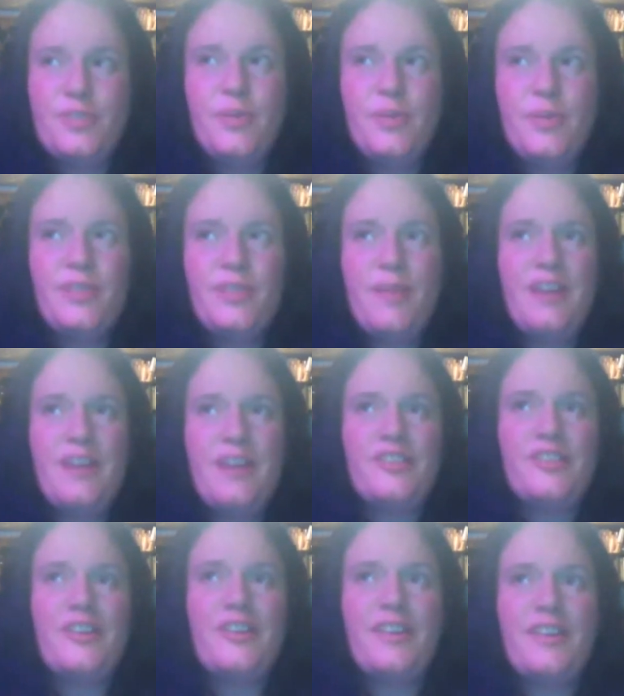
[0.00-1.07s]
the
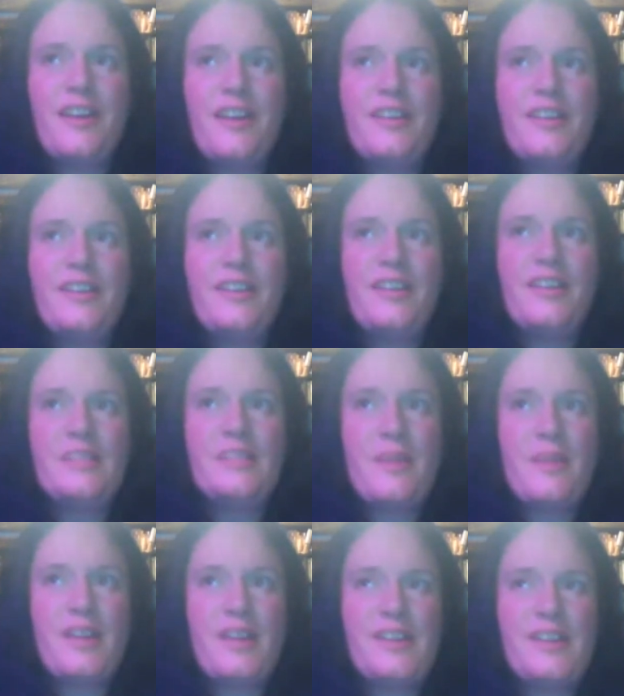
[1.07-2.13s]
magic and
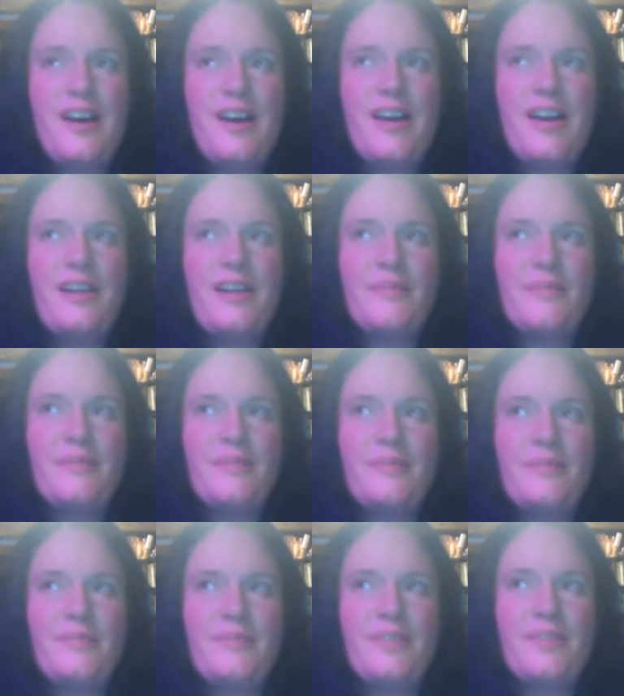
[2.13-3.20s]
spending time,
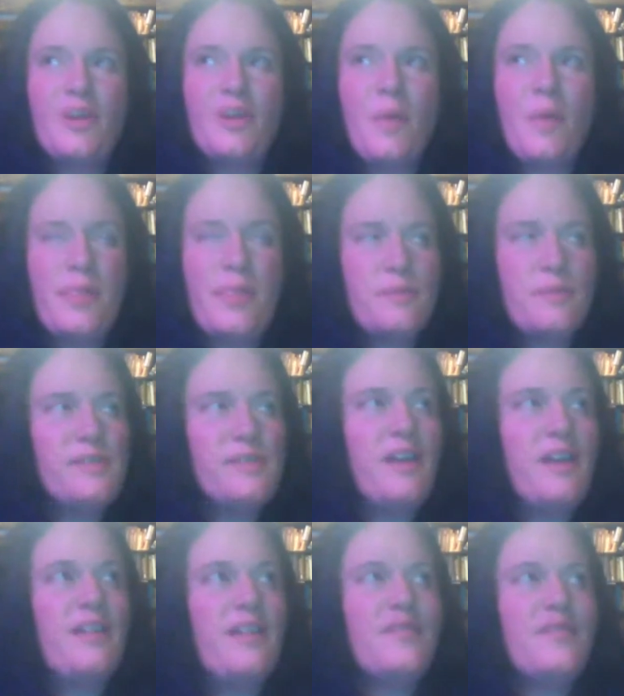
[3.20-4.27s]
with
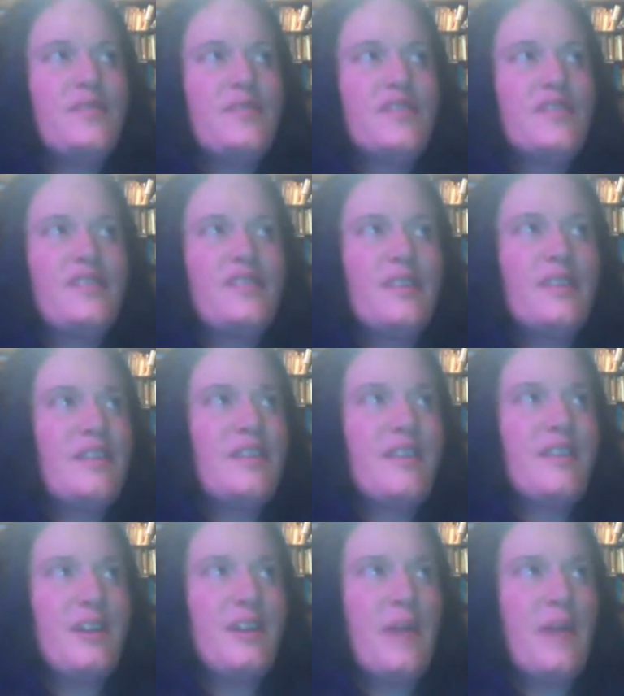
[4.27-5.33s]
themselves,
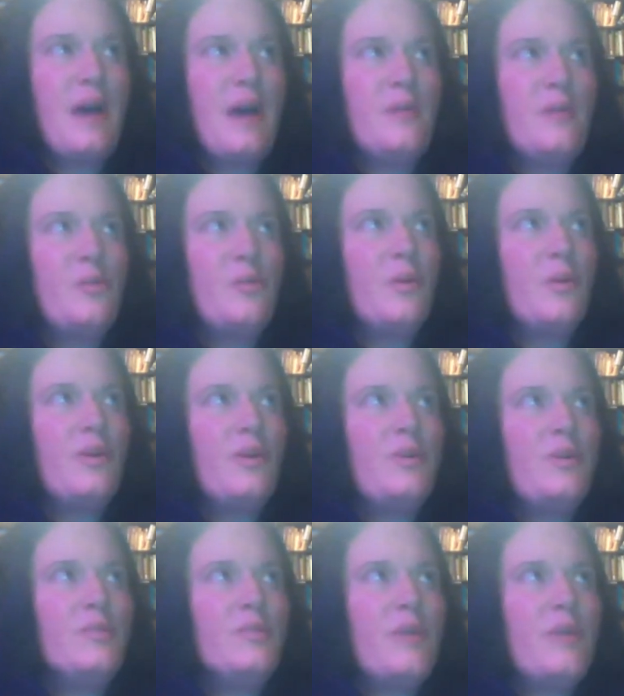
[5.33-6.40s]
out in the
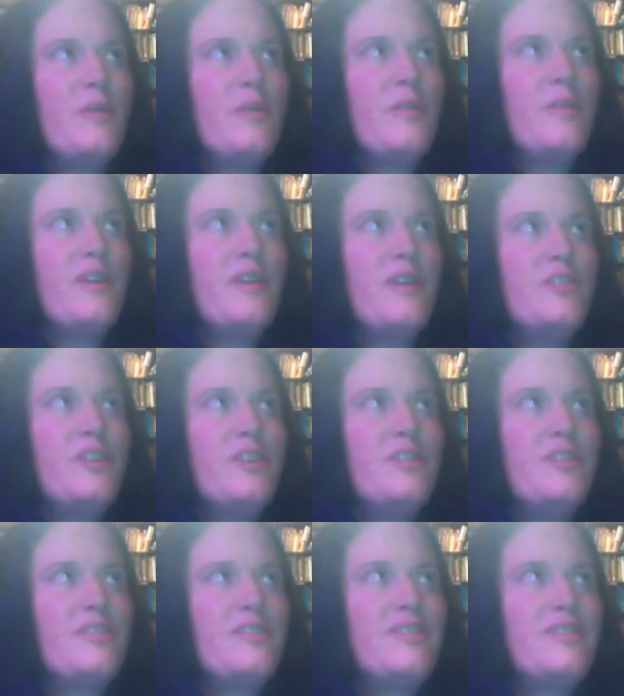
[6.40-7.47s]
world, rather than
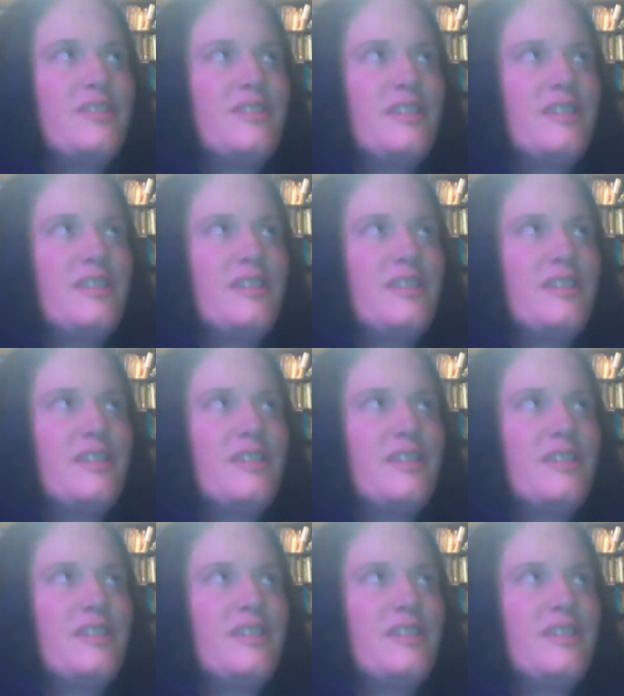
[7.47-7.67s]
just,